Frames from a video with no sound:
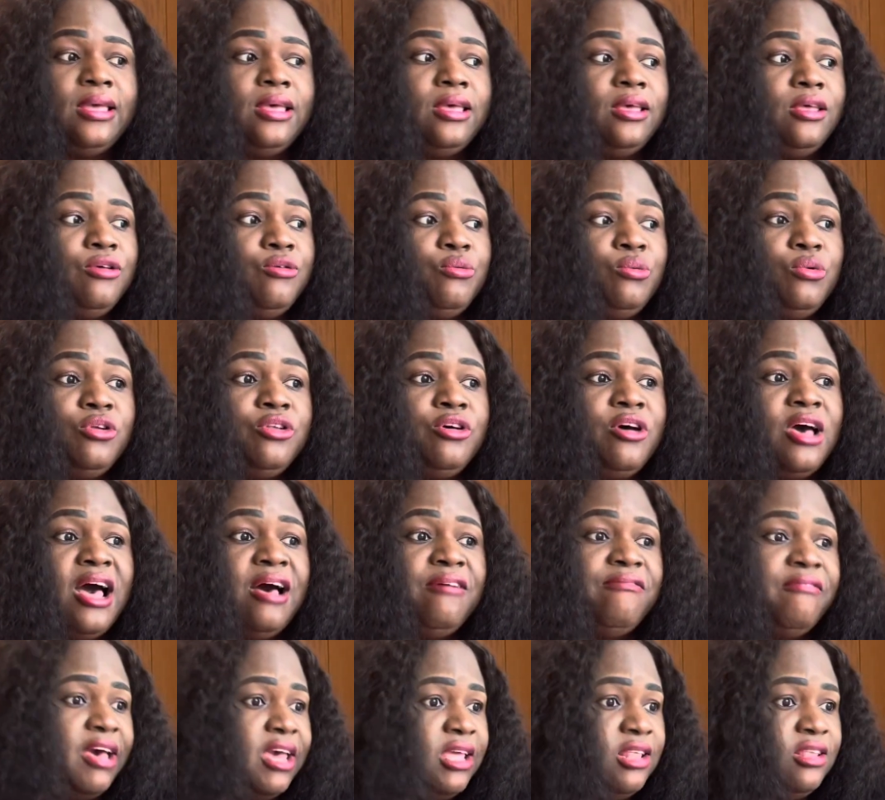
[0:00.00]
you want to have
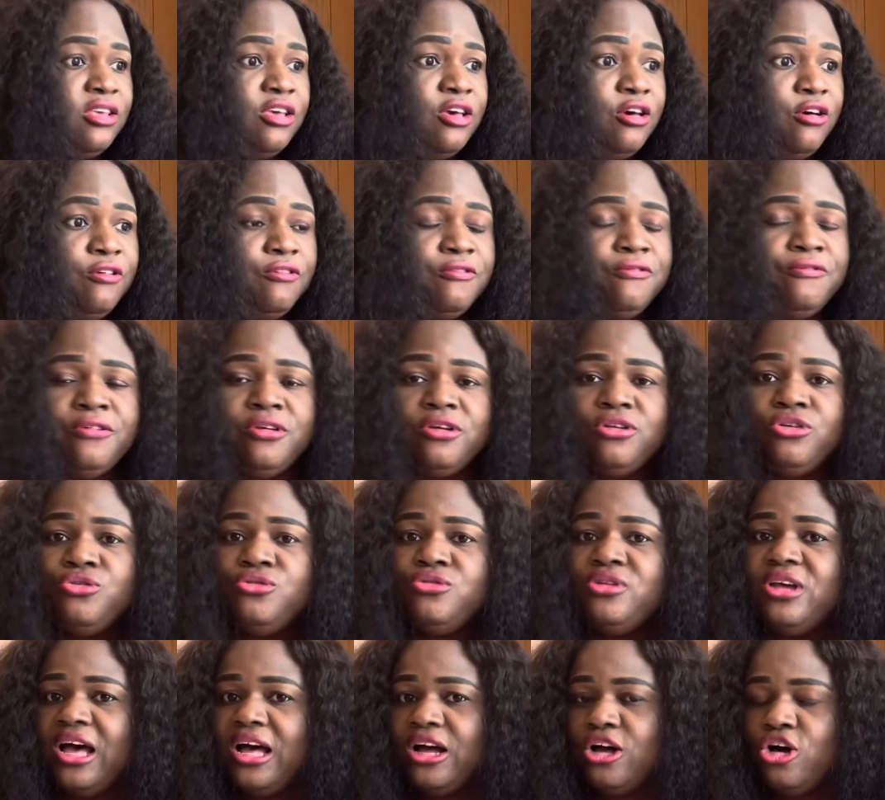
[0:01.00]
idea of a good
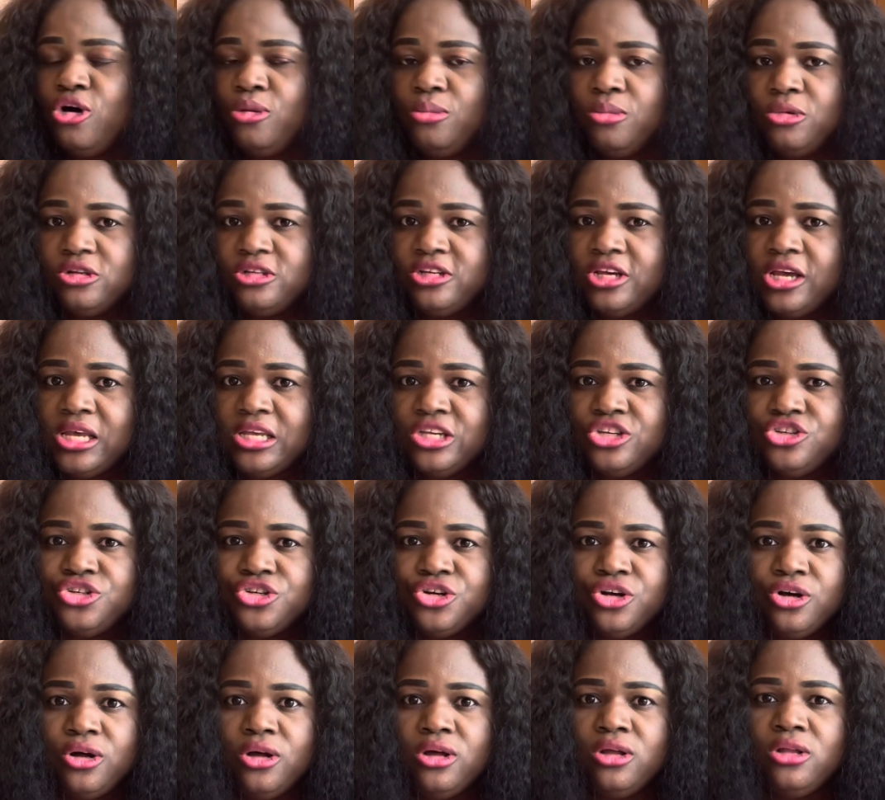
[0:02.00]

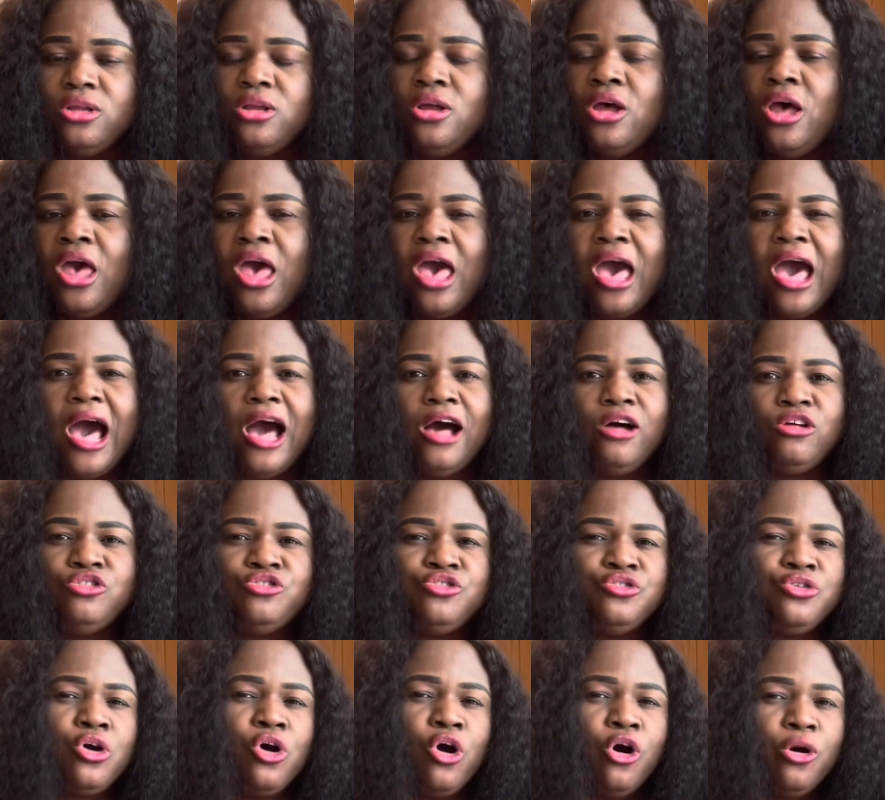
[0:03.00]
accommodation, how to
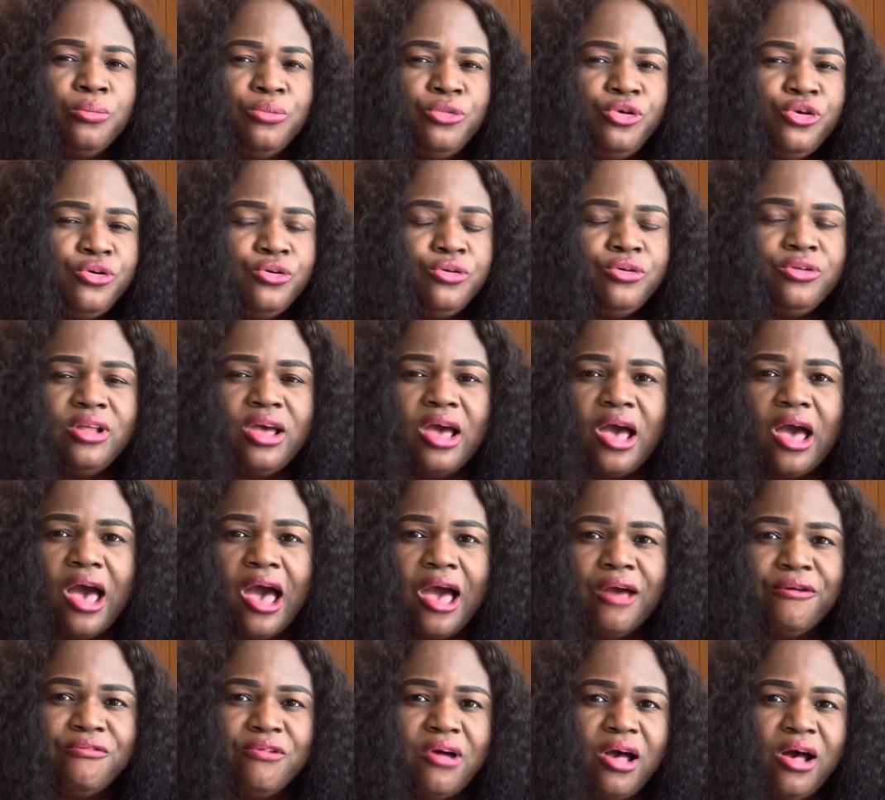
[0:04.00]
commune
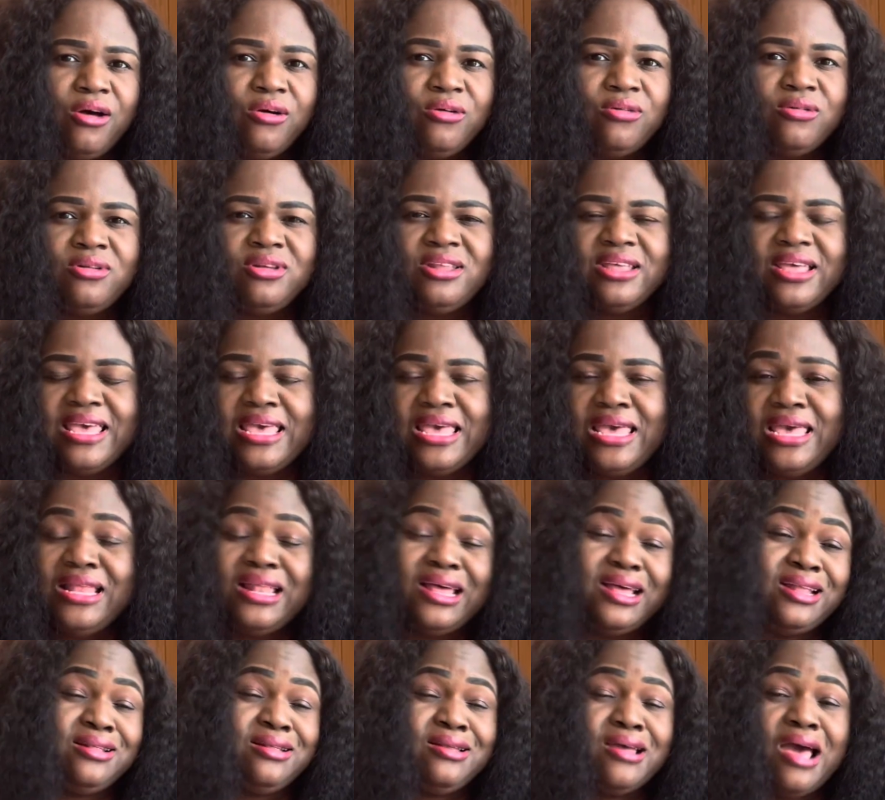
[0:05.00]
around in
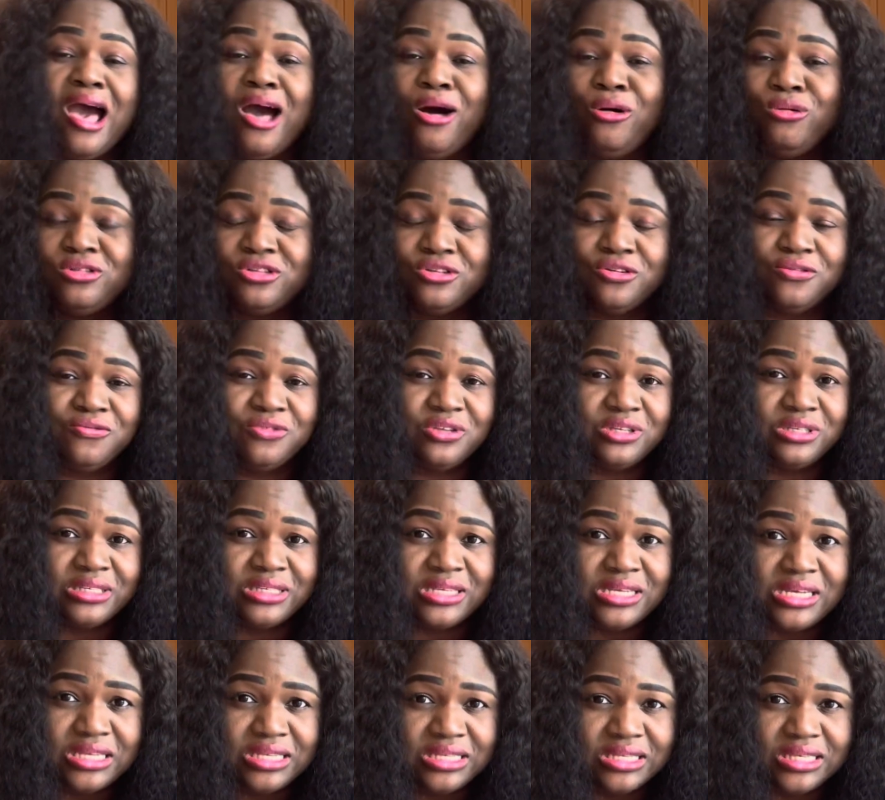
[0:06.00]
and out of the
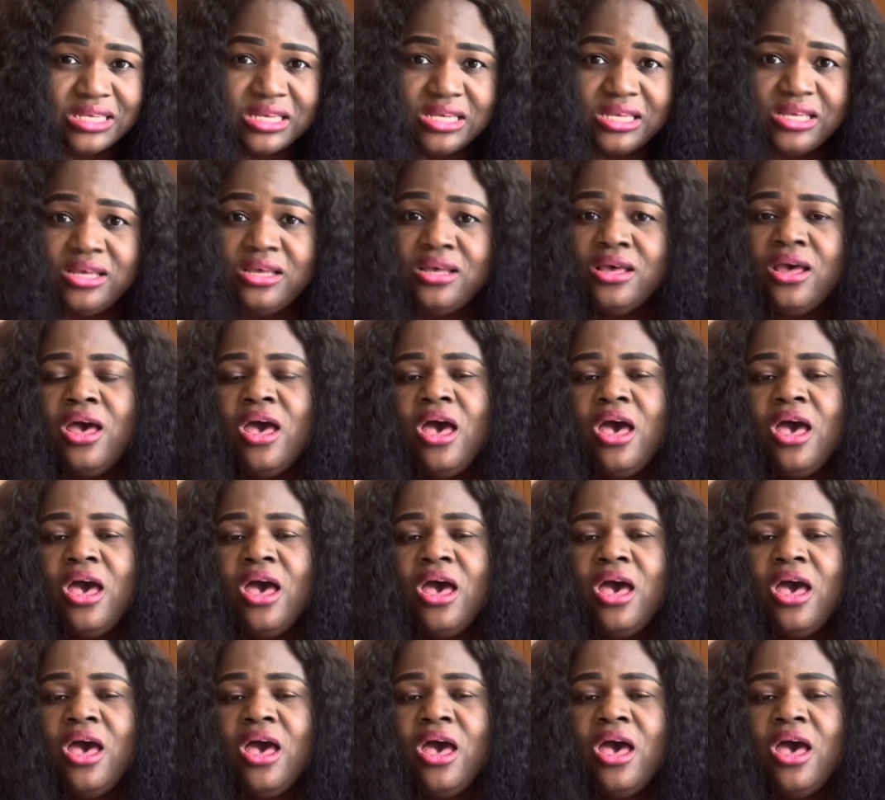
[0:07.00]
city,